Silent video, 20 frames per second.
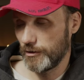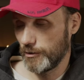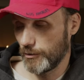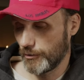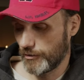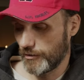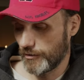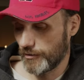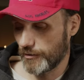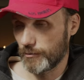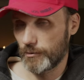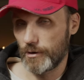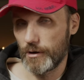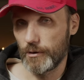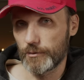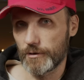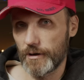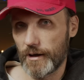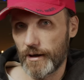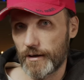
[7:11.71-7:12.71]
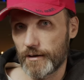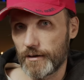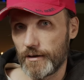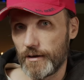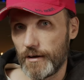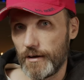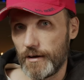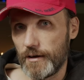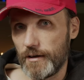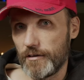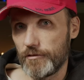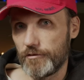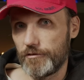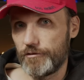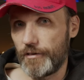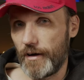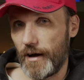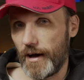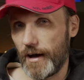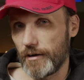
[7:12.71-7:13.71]
use this around like
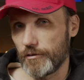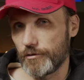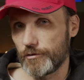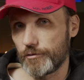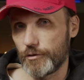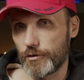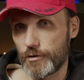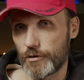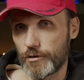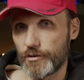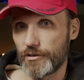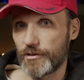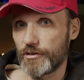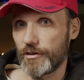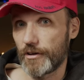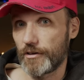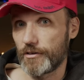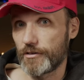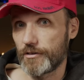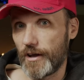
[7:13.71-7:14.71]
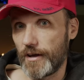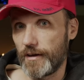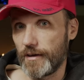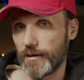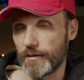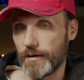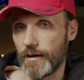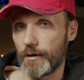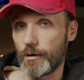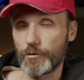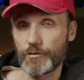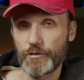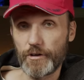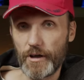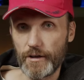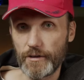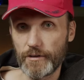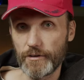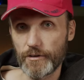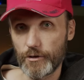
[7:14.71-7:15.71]
five or six setting out of
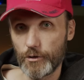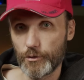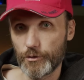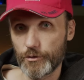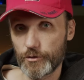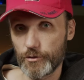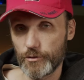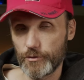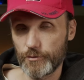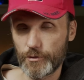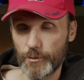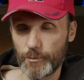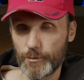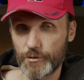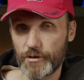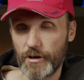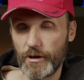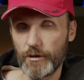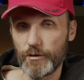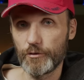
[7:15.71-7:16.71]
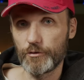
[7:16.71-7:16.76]
10. It goes to, from a scale